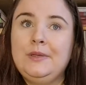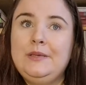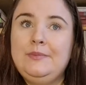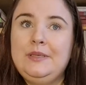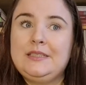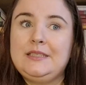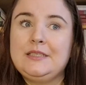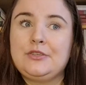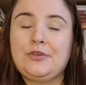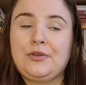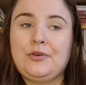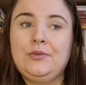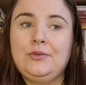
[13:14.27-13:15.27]
he meets this
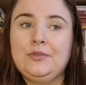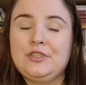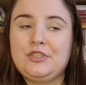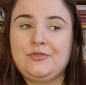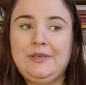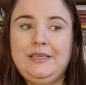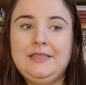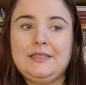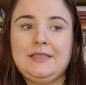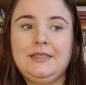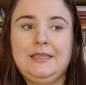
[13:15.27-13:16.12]
girl on the street